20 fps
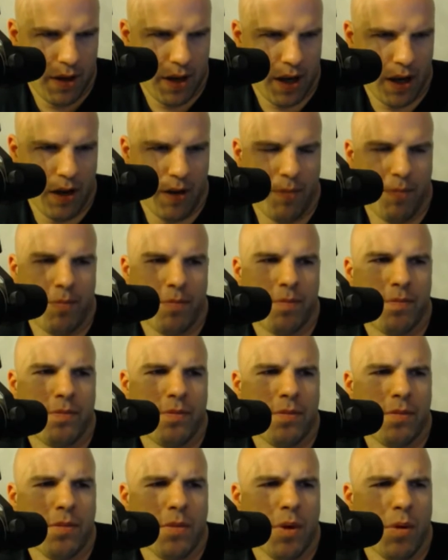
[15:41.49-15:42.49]

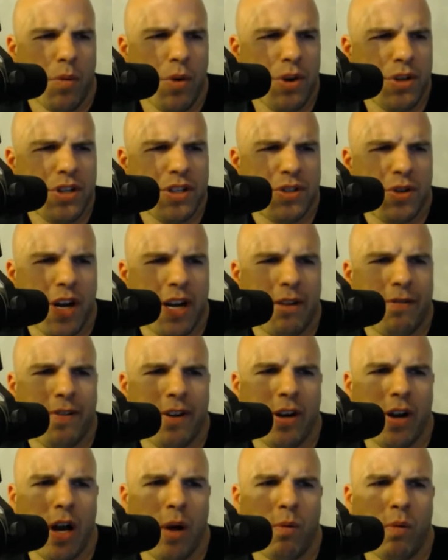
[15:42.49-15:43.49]
We were just trying to
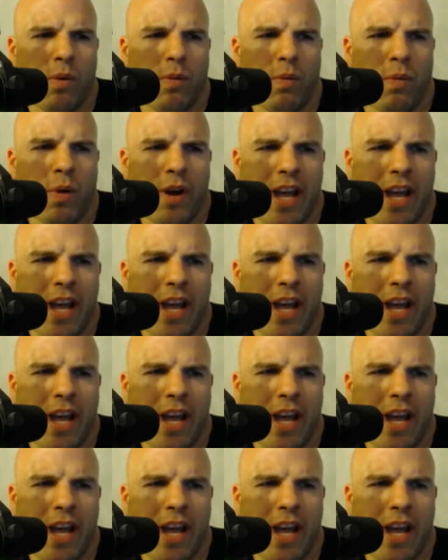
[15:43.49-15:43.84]
figure out